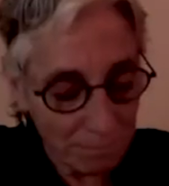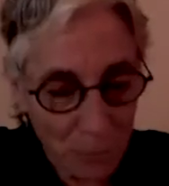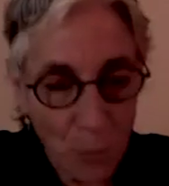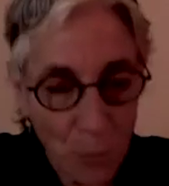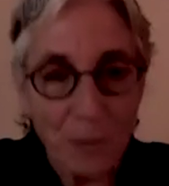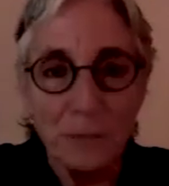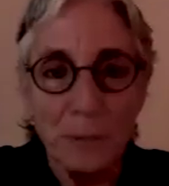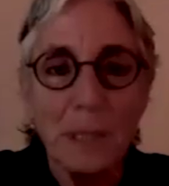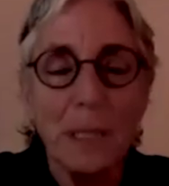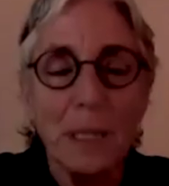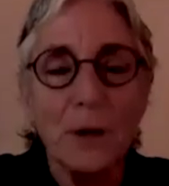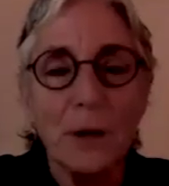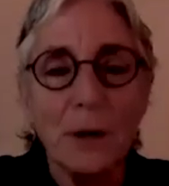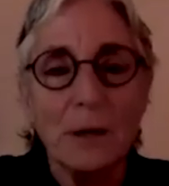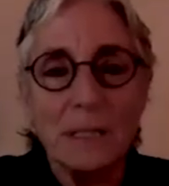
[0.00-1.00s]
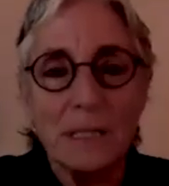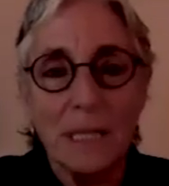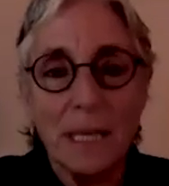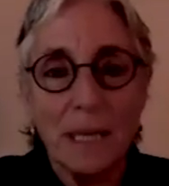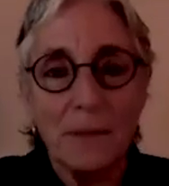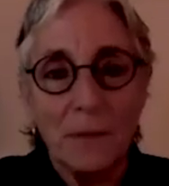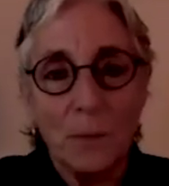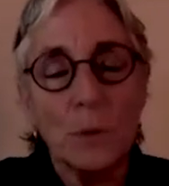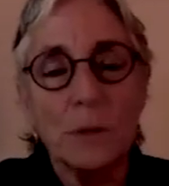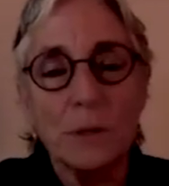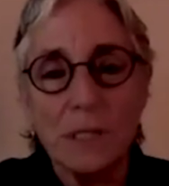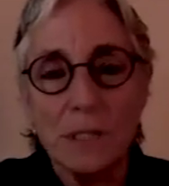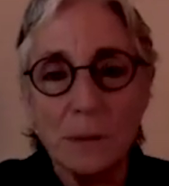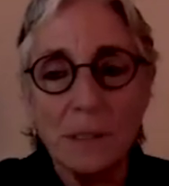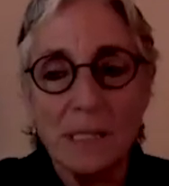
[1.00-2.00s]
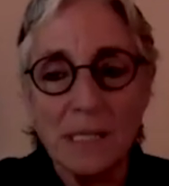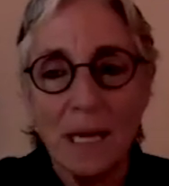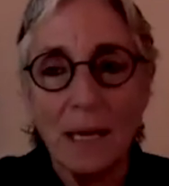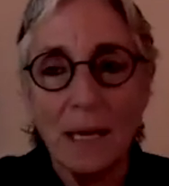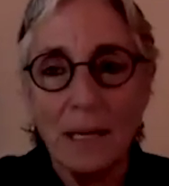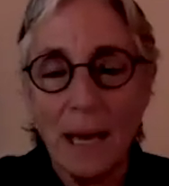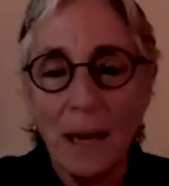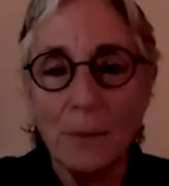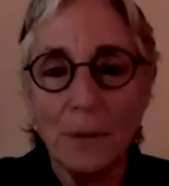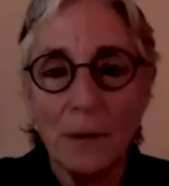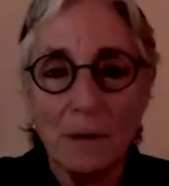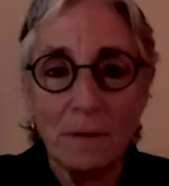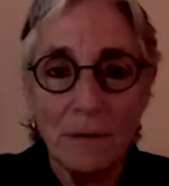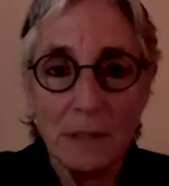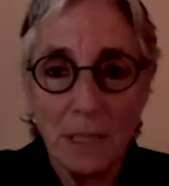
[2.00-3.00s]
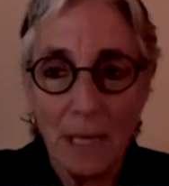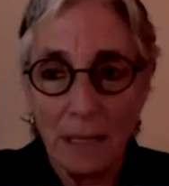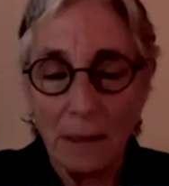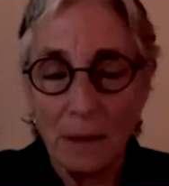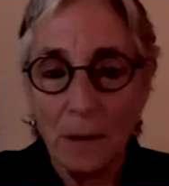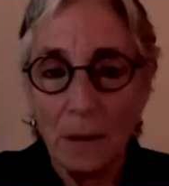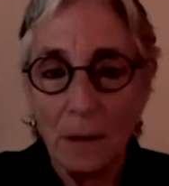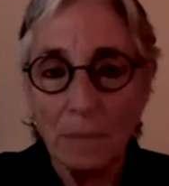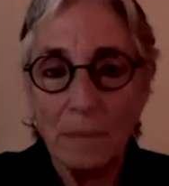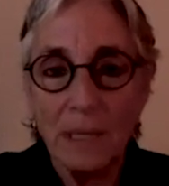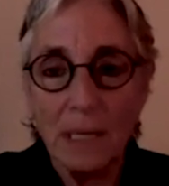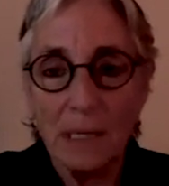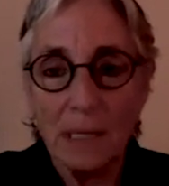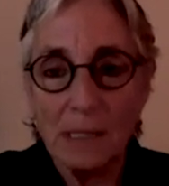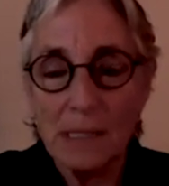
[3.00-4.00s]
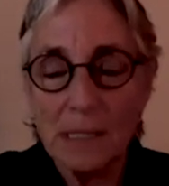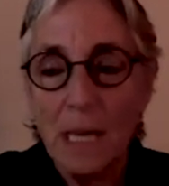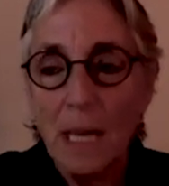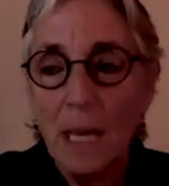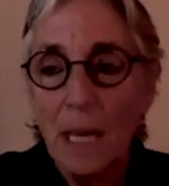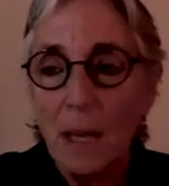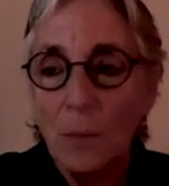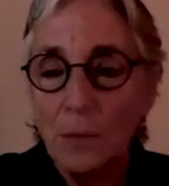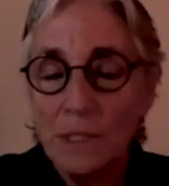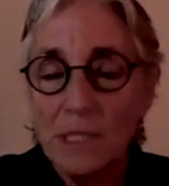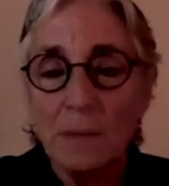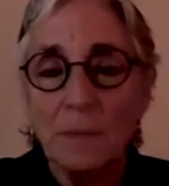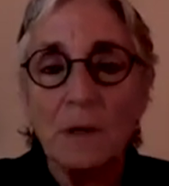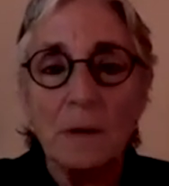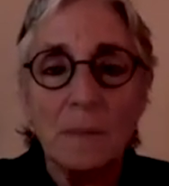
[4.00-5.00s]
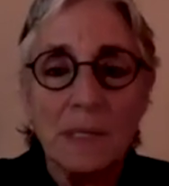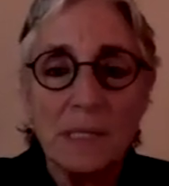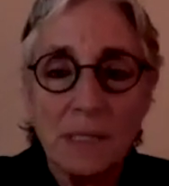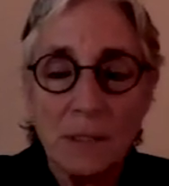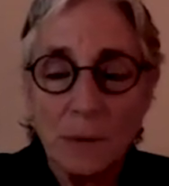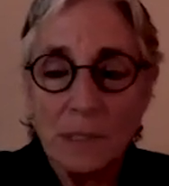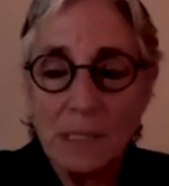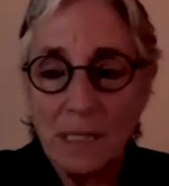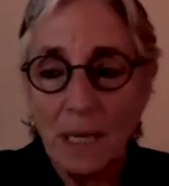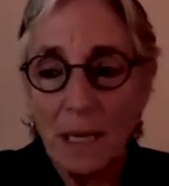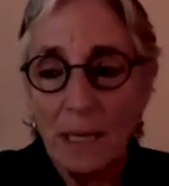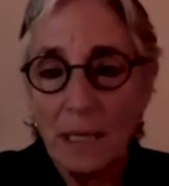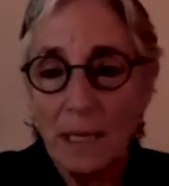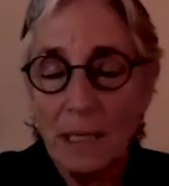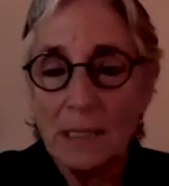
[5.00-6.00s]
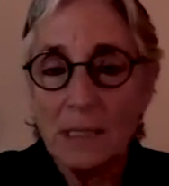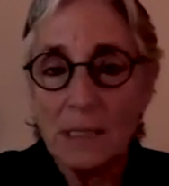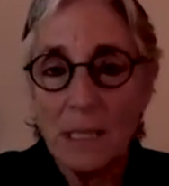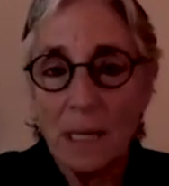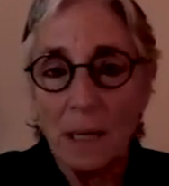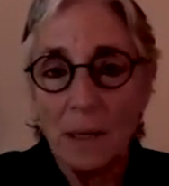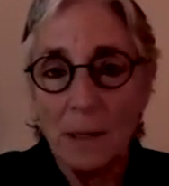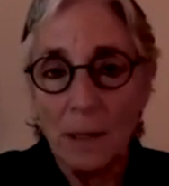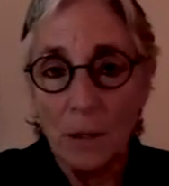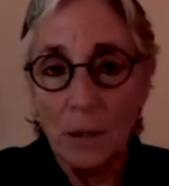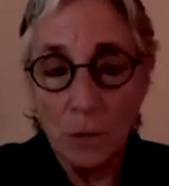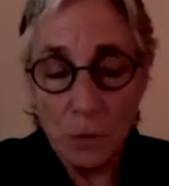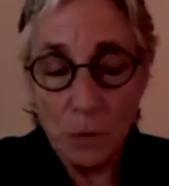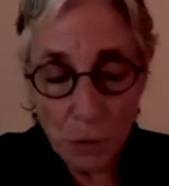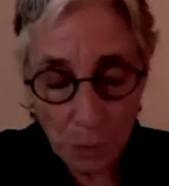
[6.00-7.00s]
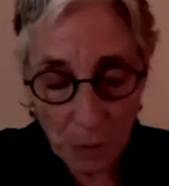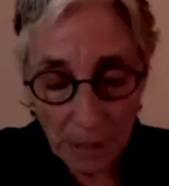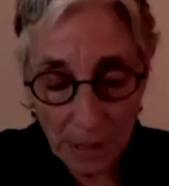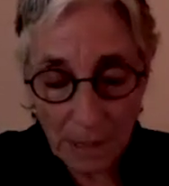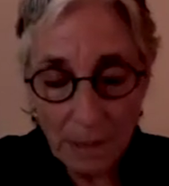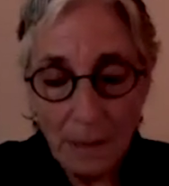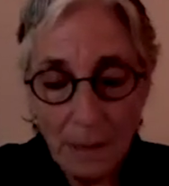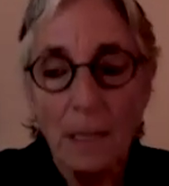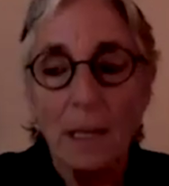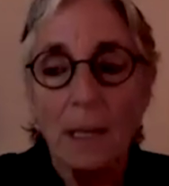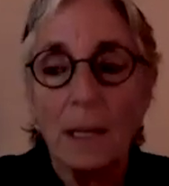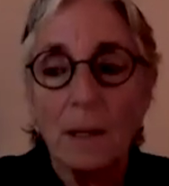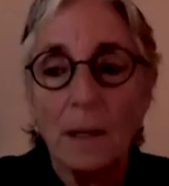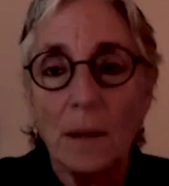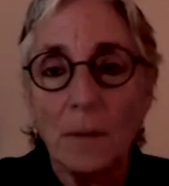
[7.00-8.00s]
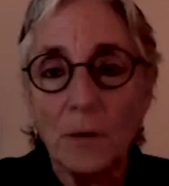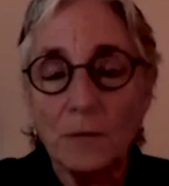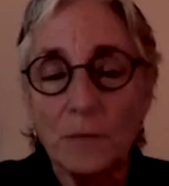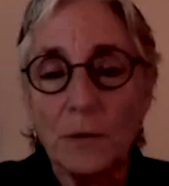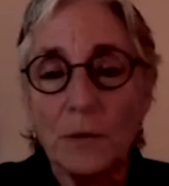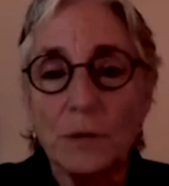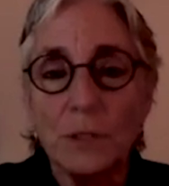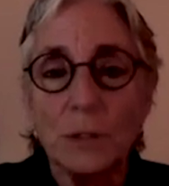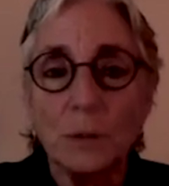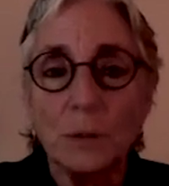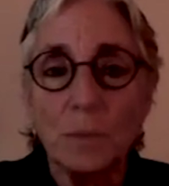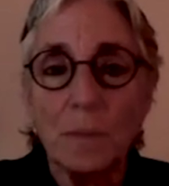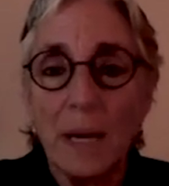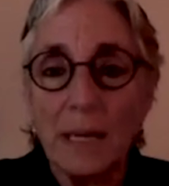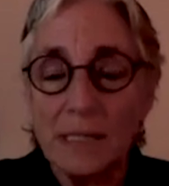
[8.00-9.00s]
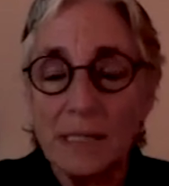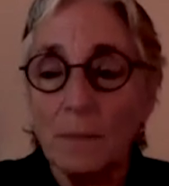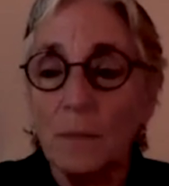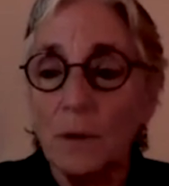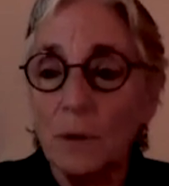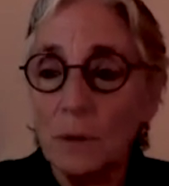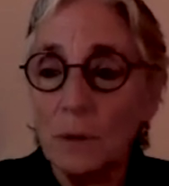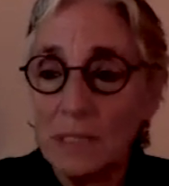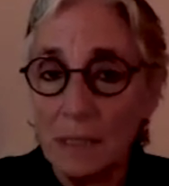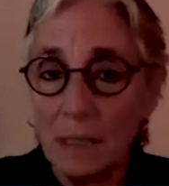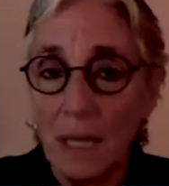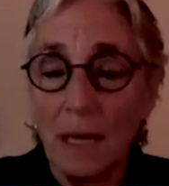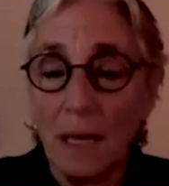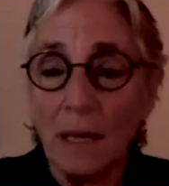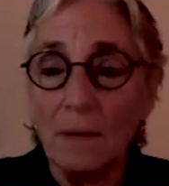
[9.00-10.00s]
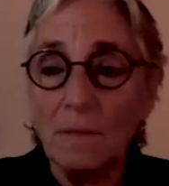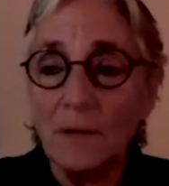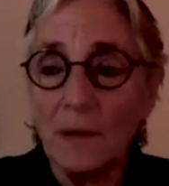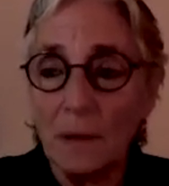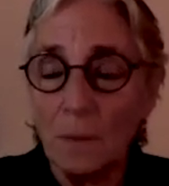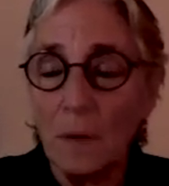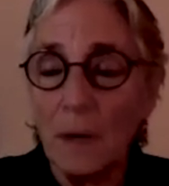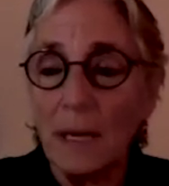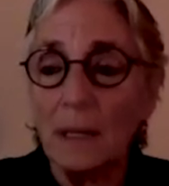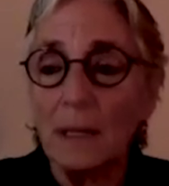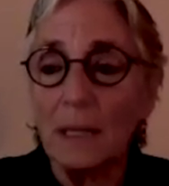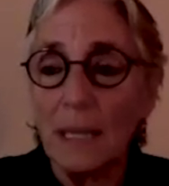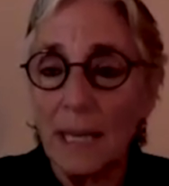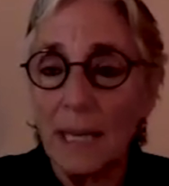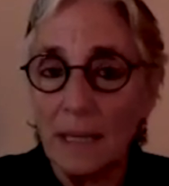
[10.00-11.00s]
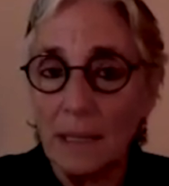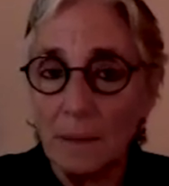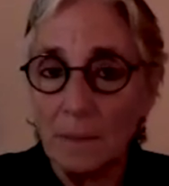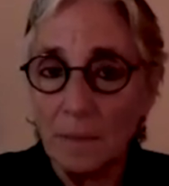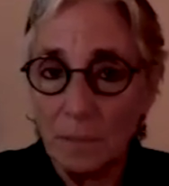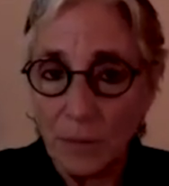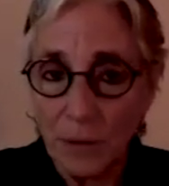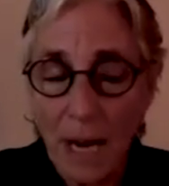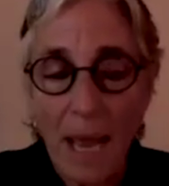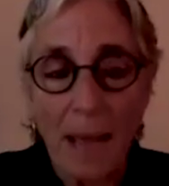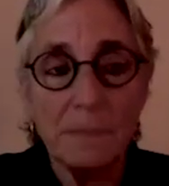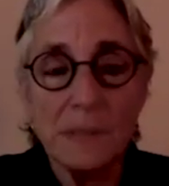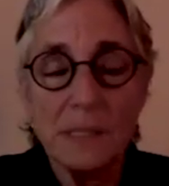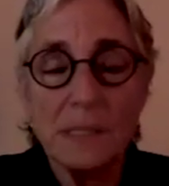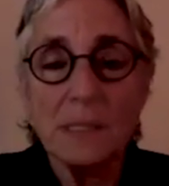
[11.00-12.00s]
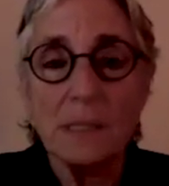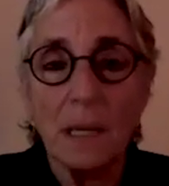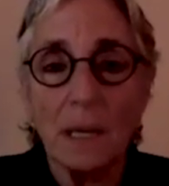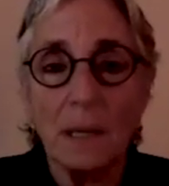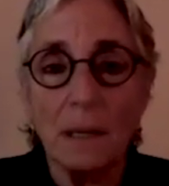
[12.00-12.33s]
worked really hard to get the word suicide out of the dialogue, because when someone commits suicide, it's usually referred to by someone who is alive and well, and perhaps